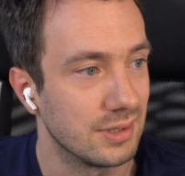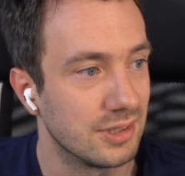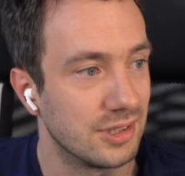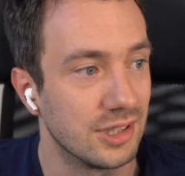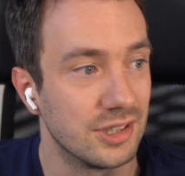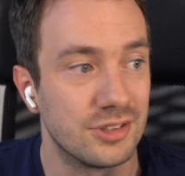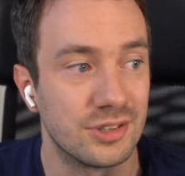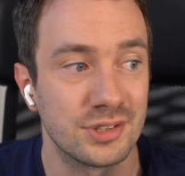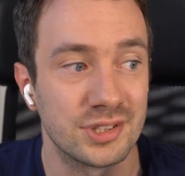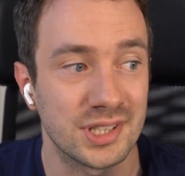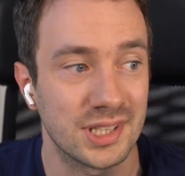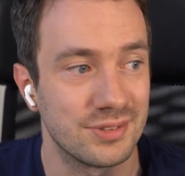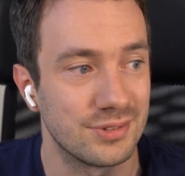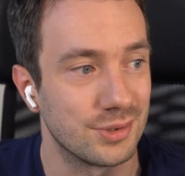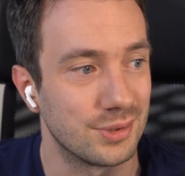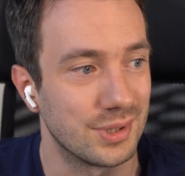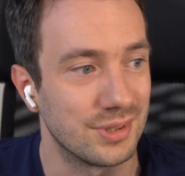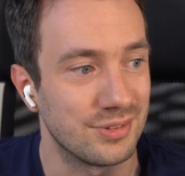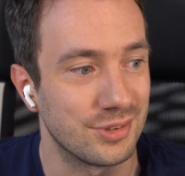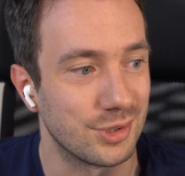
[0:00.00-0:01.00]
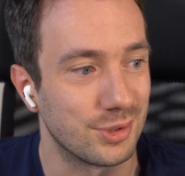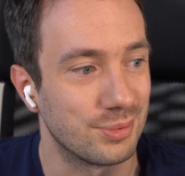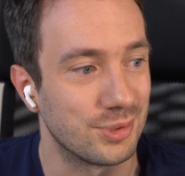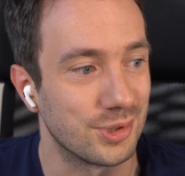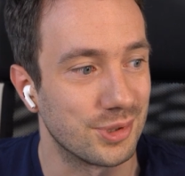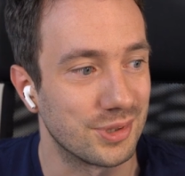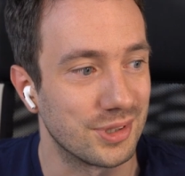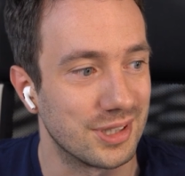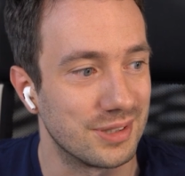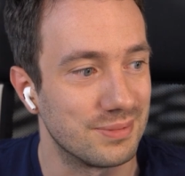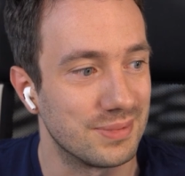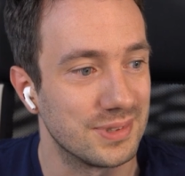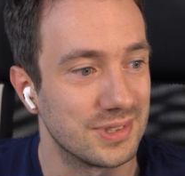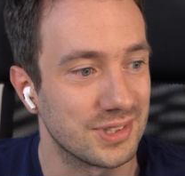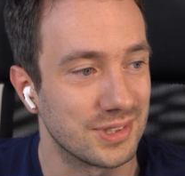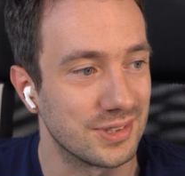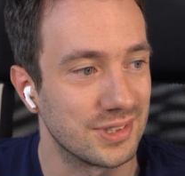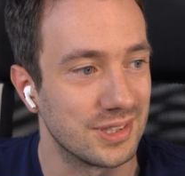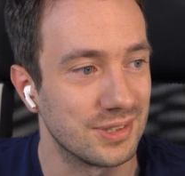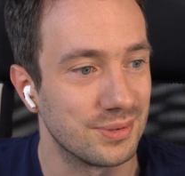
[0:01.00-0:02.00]
They just have a referral program,
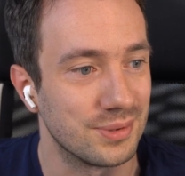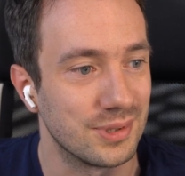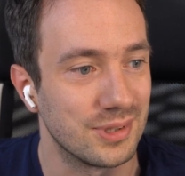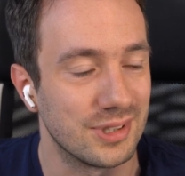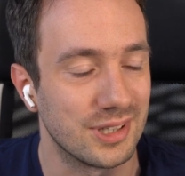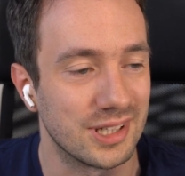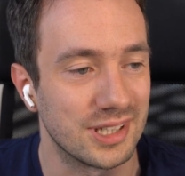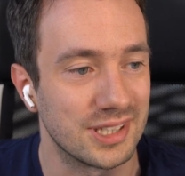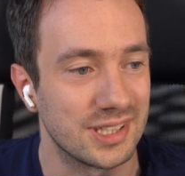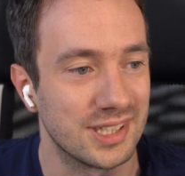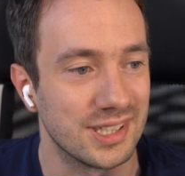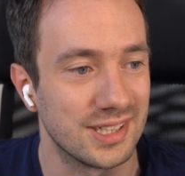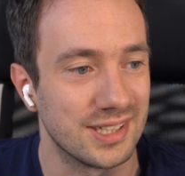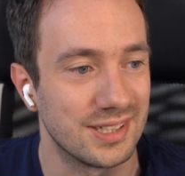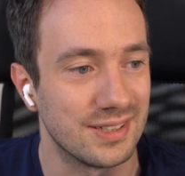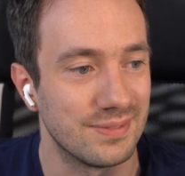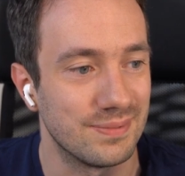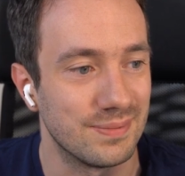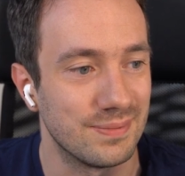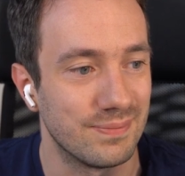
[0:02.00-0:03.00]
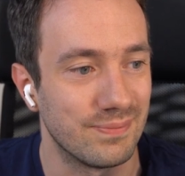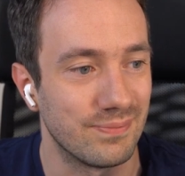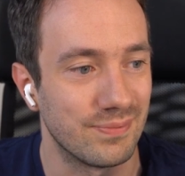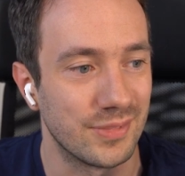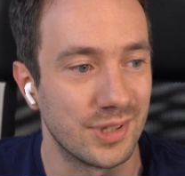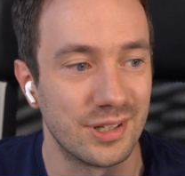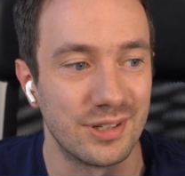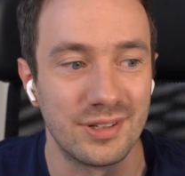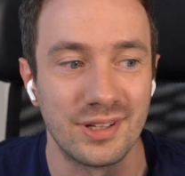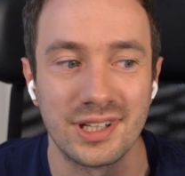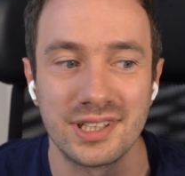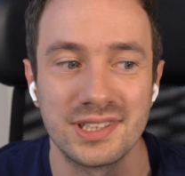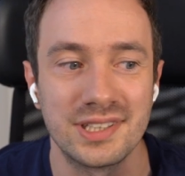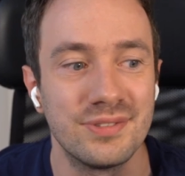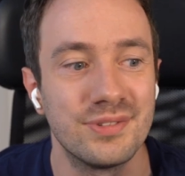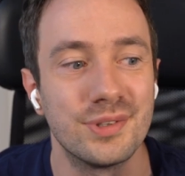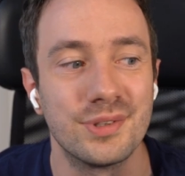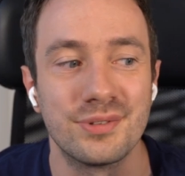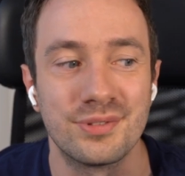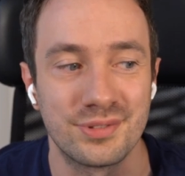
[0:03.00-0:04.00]
so they will they'll like
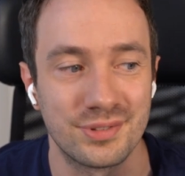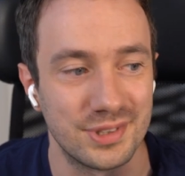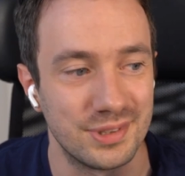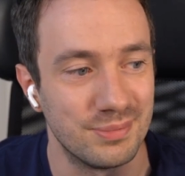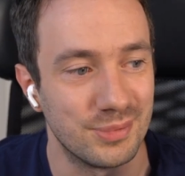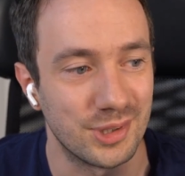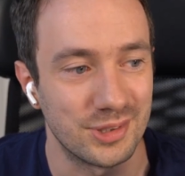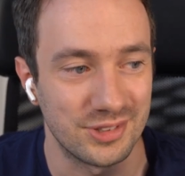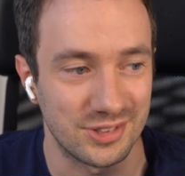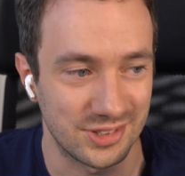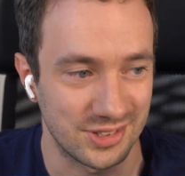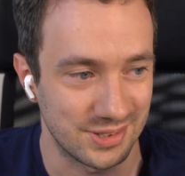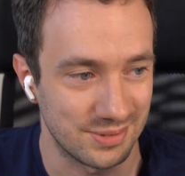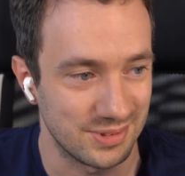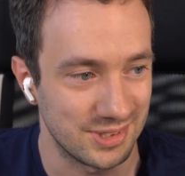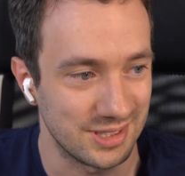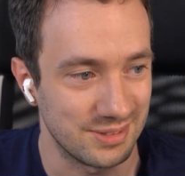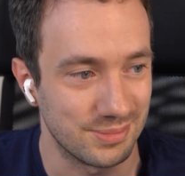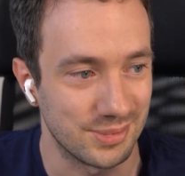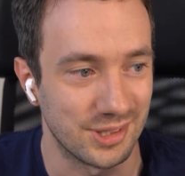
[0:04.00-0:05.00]
give you a free month or something.